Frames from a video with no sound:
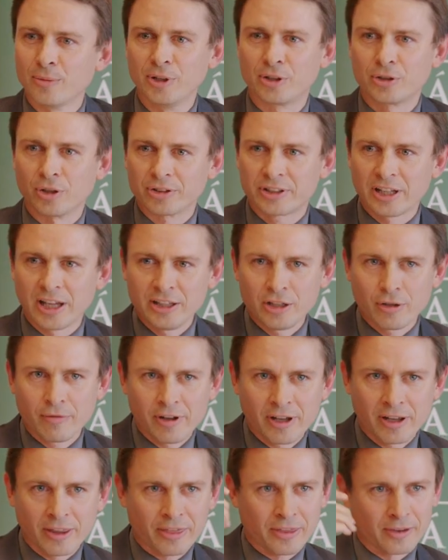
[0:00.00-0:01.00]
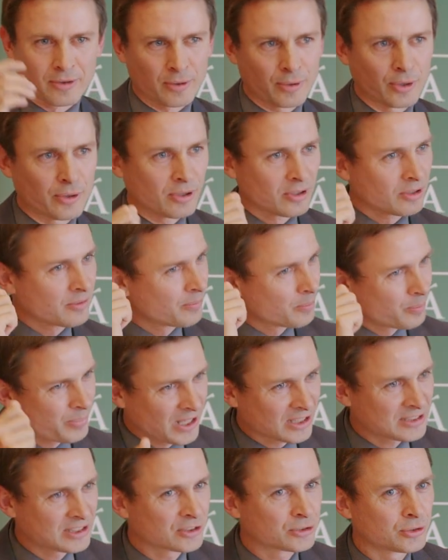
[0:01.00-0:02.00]
We continue with
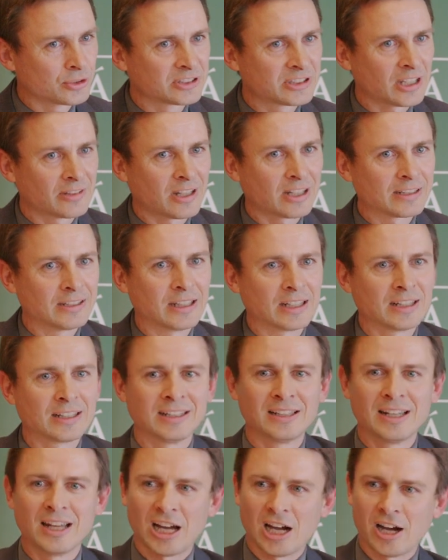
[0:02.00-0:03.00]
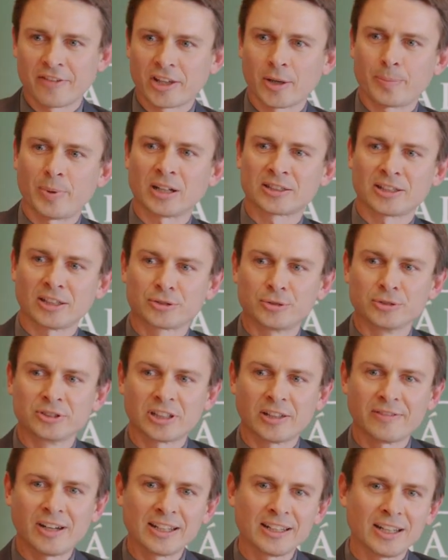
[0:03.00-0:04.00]
pacta sunt servanda. After pacta
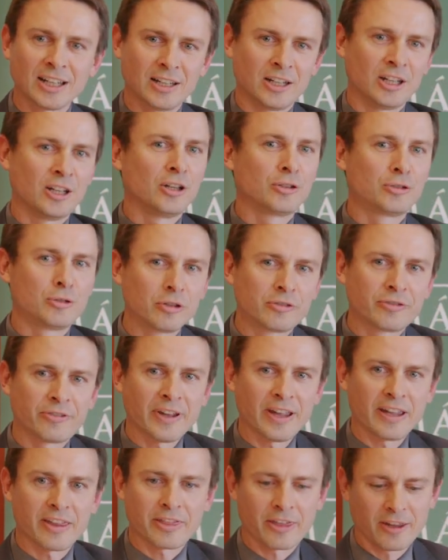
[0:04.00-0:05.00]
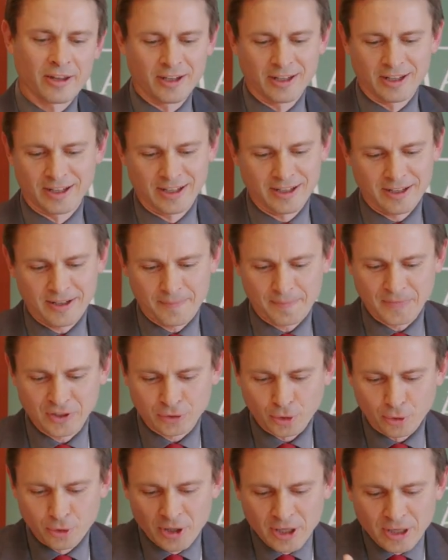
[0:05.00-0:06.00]
sunt servanda, good faith.
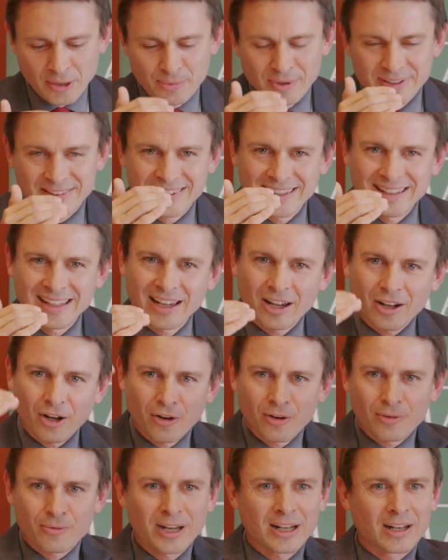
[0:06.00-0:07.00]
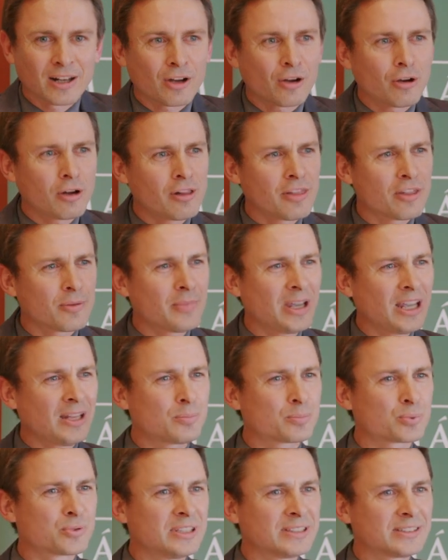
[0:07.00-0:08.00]
So we see here all the
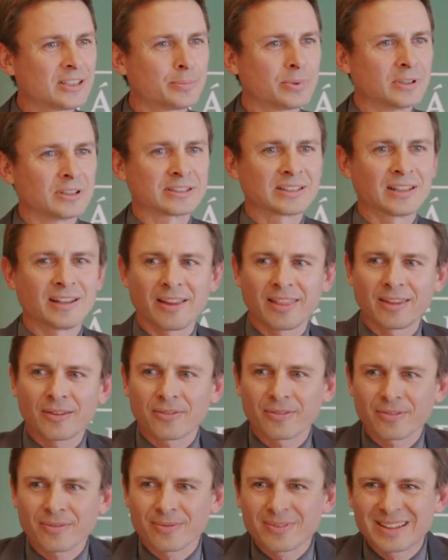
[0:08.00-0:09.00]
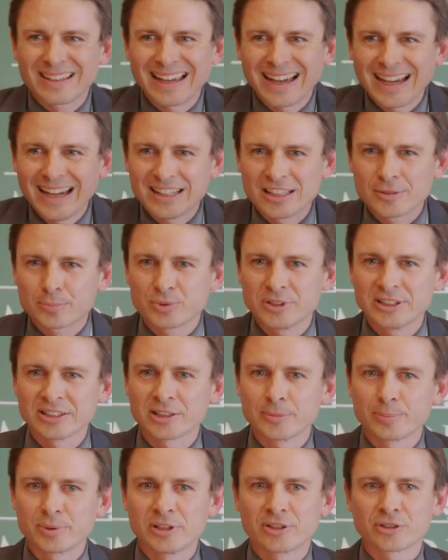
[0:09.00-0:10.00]
main principles, the guiding
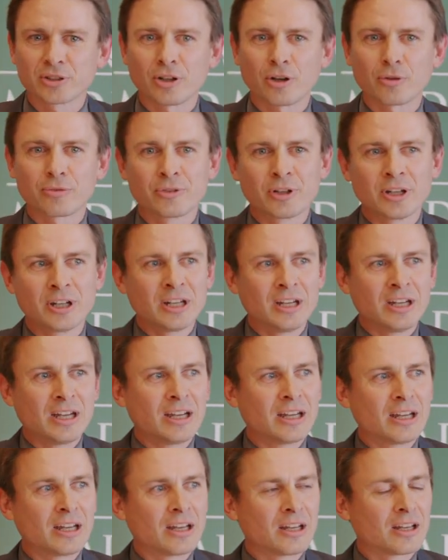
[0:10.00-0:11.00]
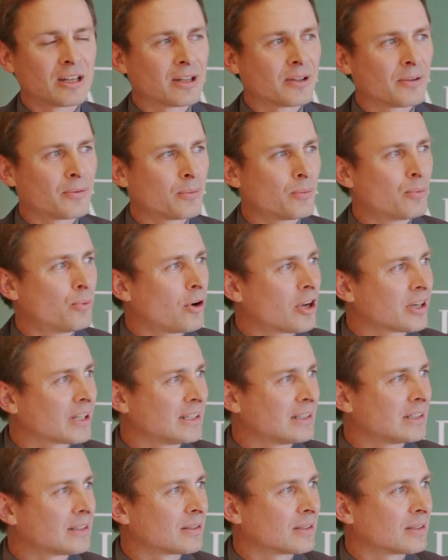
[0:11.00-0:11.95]
principles of what